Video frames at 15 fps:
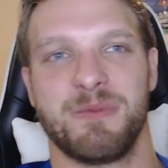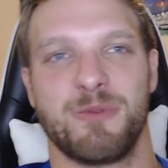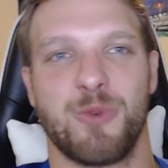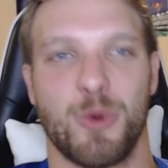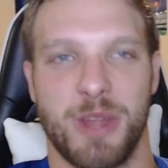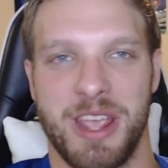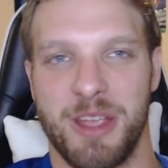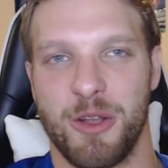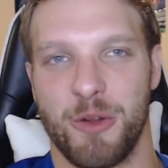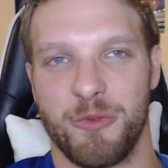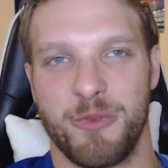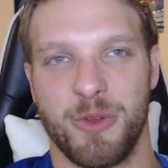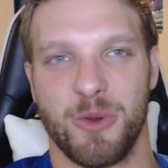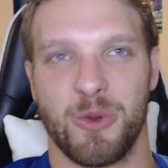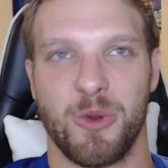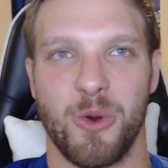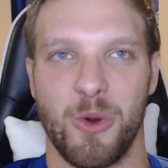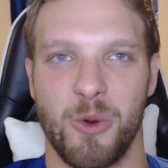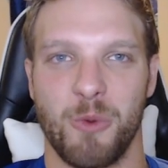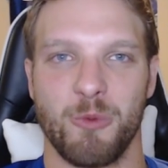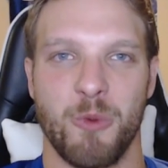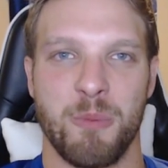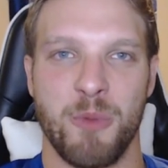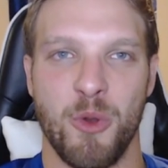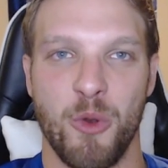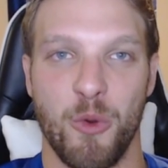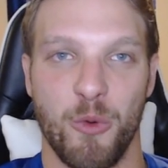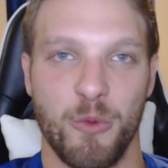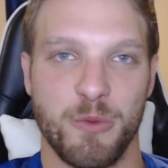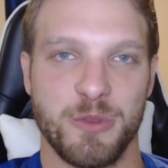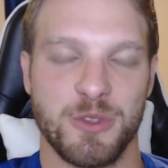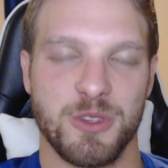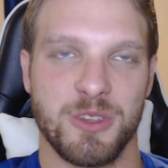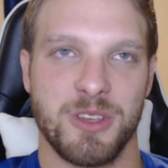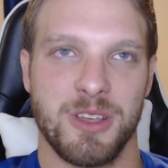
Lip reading: 48-yard field goal removed